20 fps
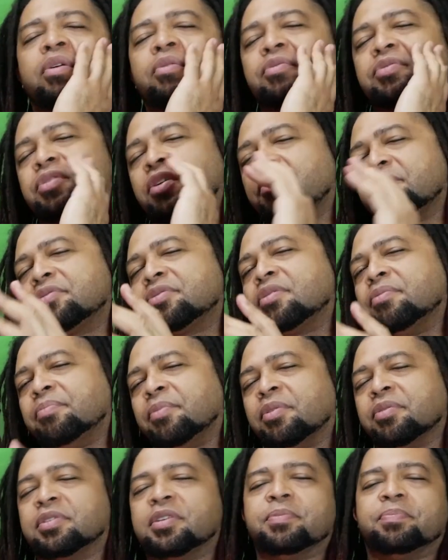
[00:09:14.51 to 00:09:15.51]
it was always the
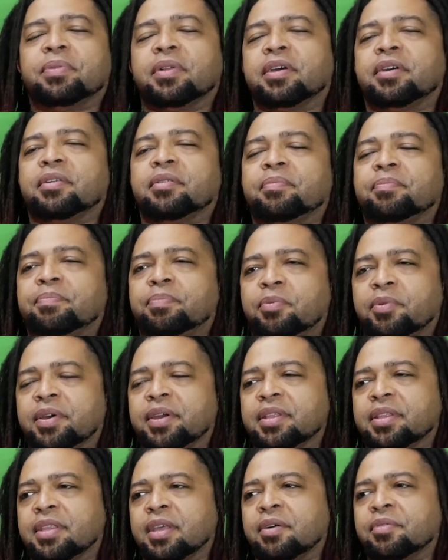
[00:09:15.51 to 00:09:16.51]
multiplayer
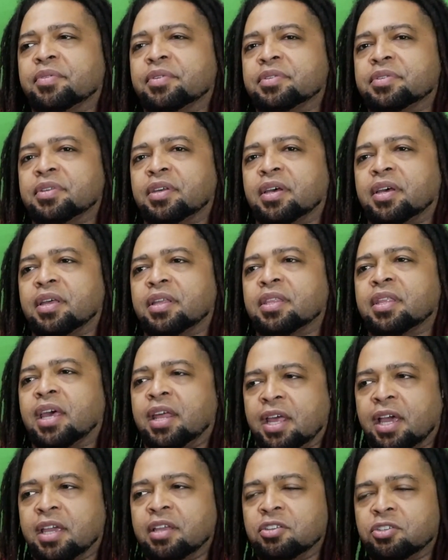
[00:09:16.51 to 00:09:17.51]
point that was
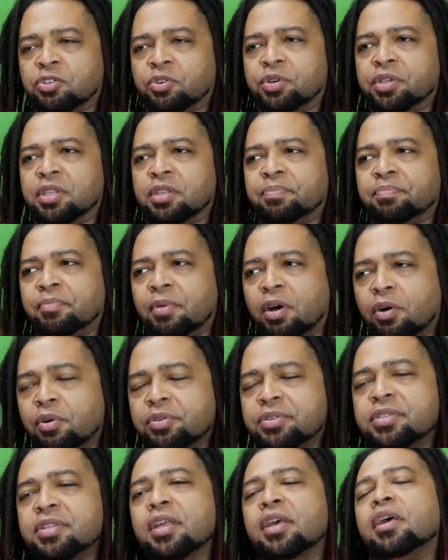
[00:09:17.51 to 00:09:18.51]
that I enjoyed the
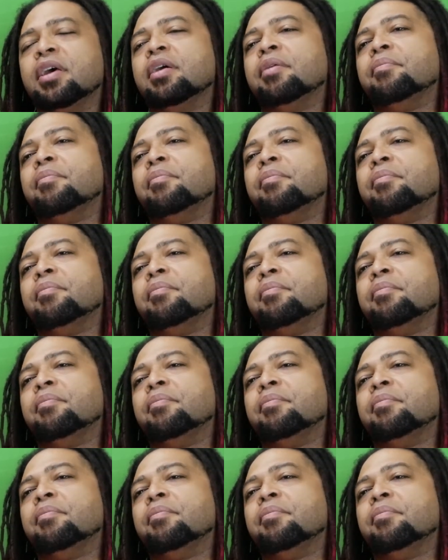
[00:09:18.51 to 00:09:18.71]
most,